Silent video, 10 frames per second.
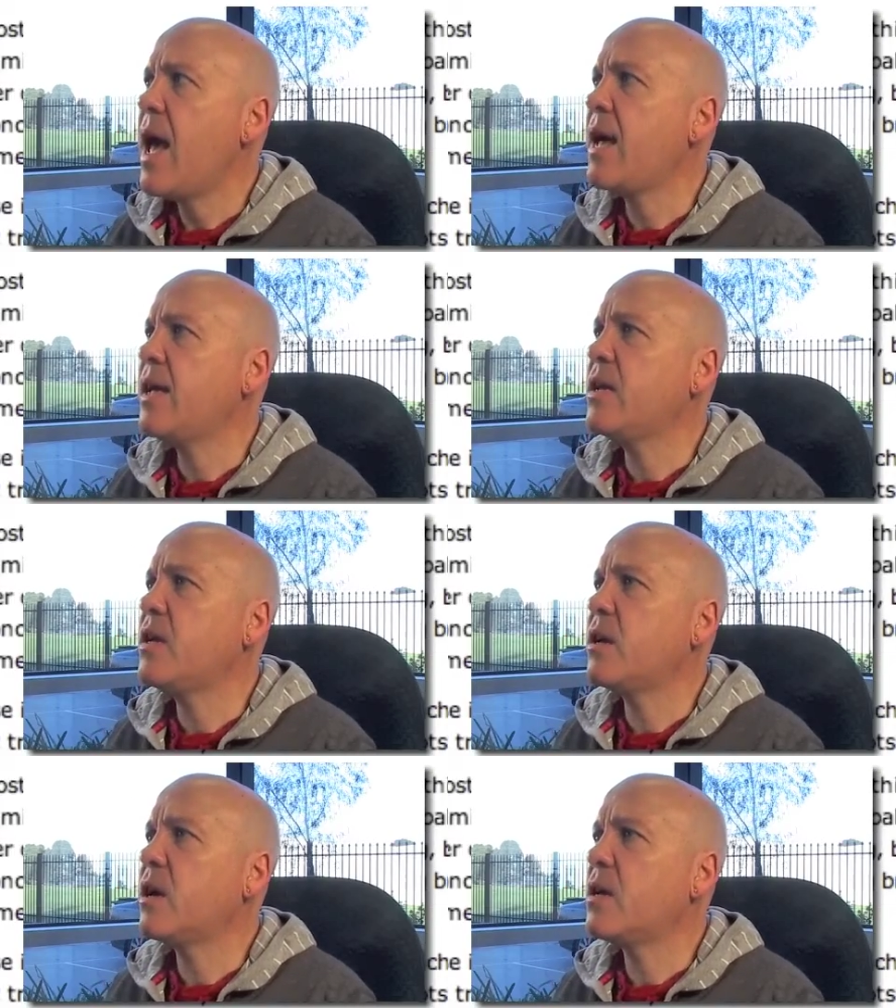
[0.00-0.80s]

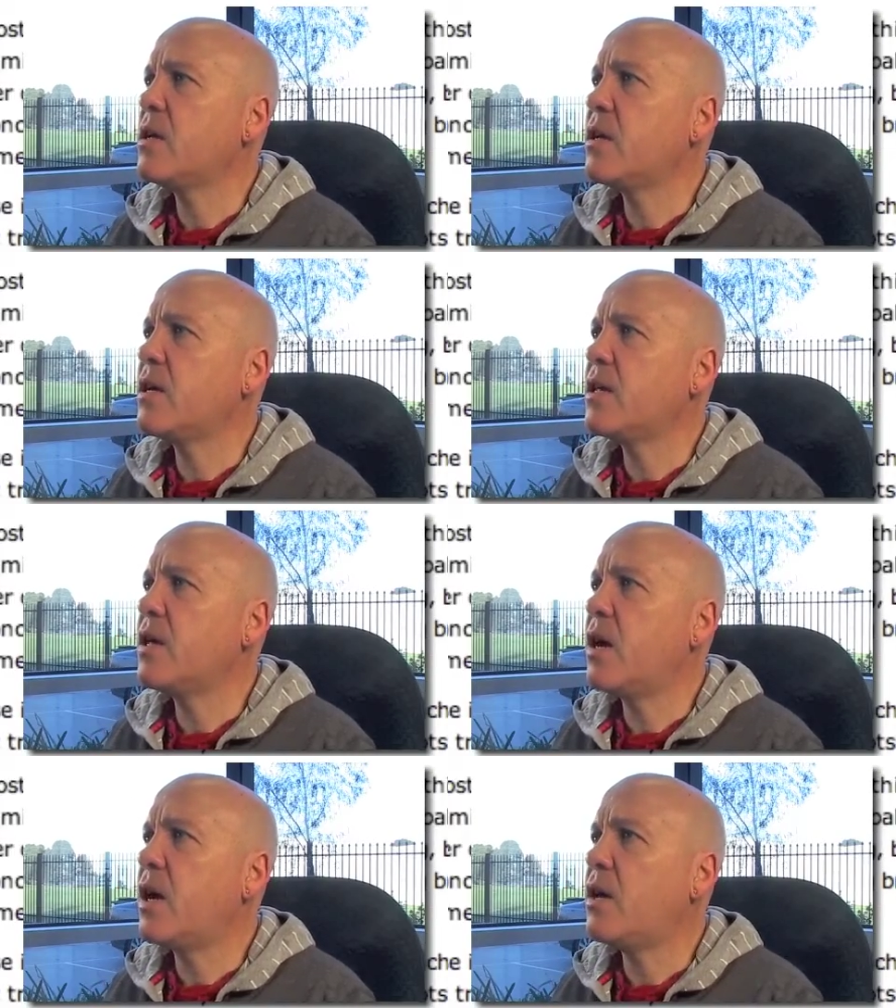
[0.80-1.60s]
And
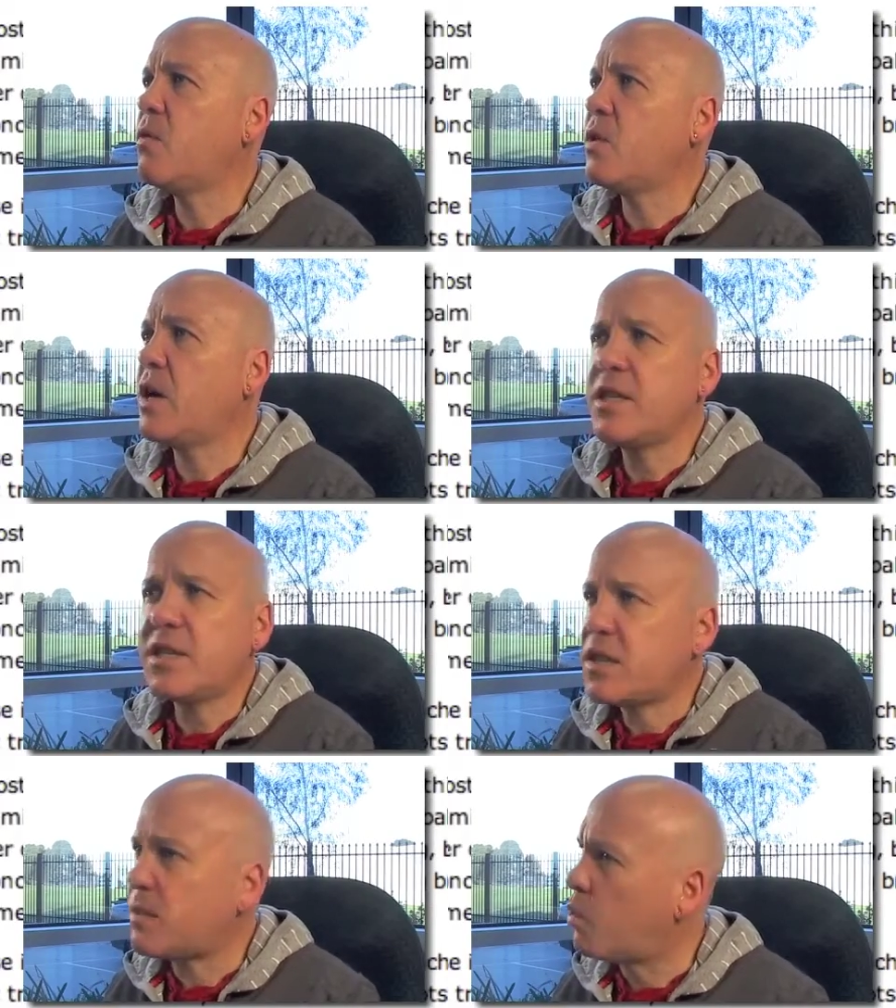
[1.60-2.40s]
I
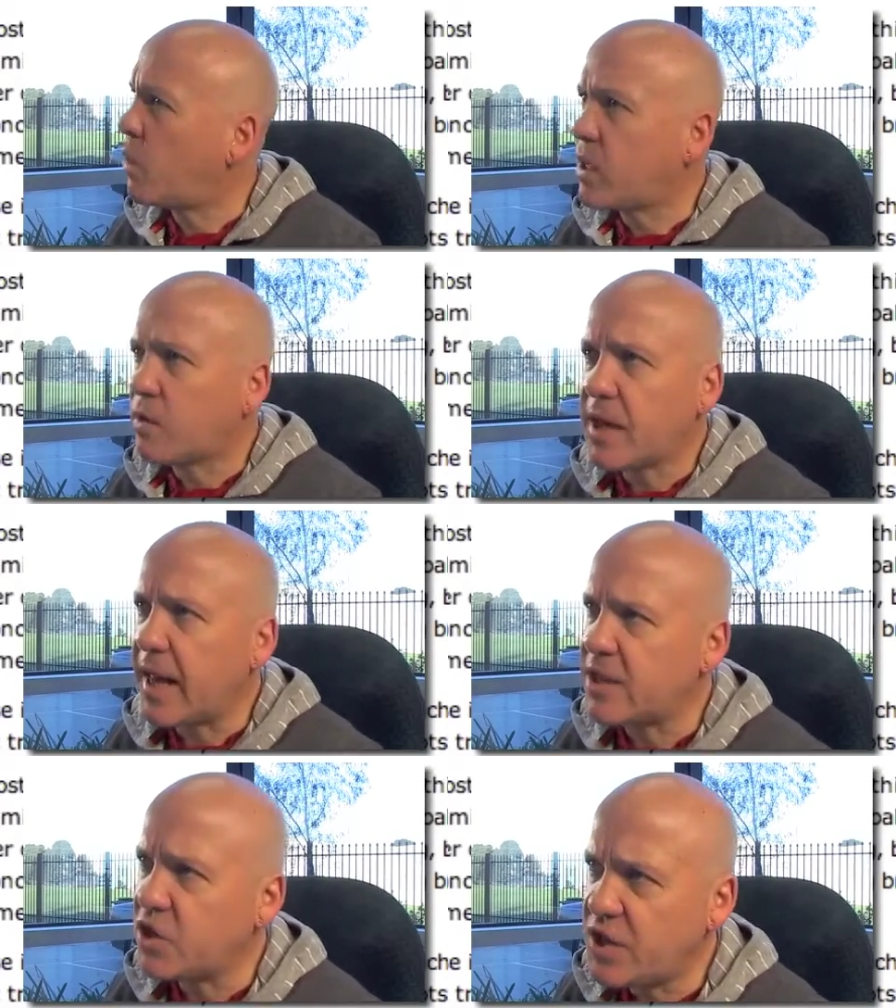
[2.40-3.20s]
just did some quick
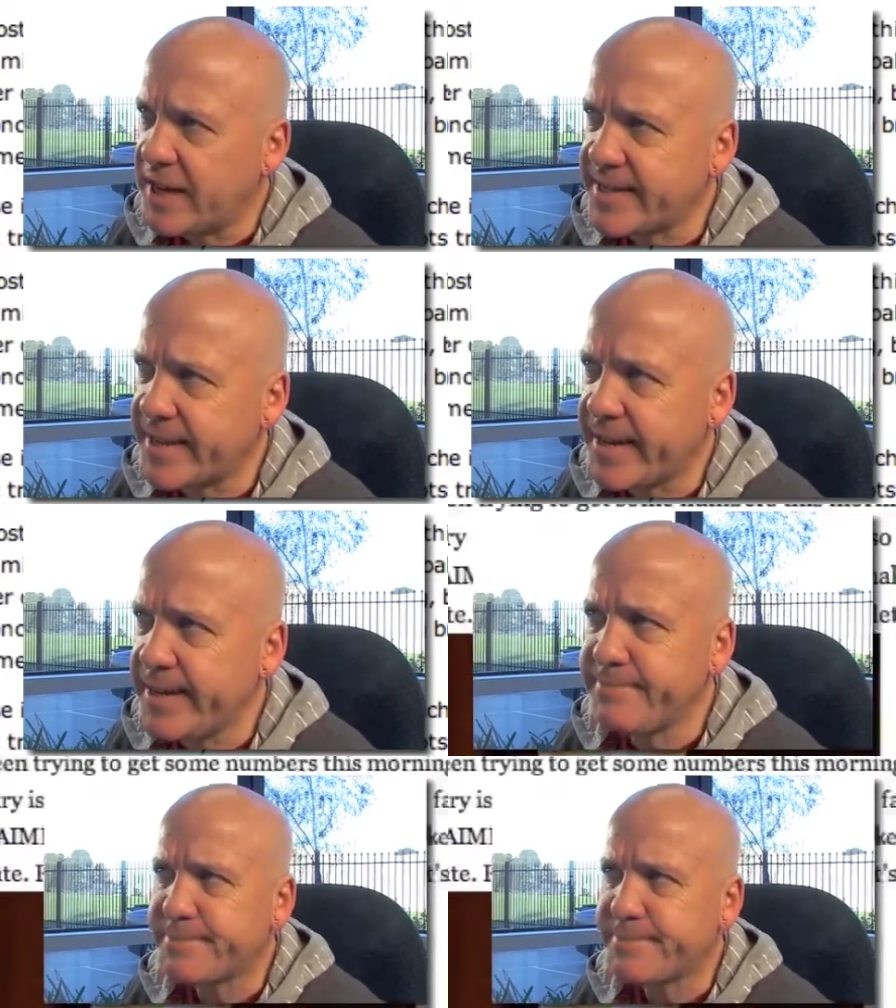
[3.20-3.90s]
calculations yesterday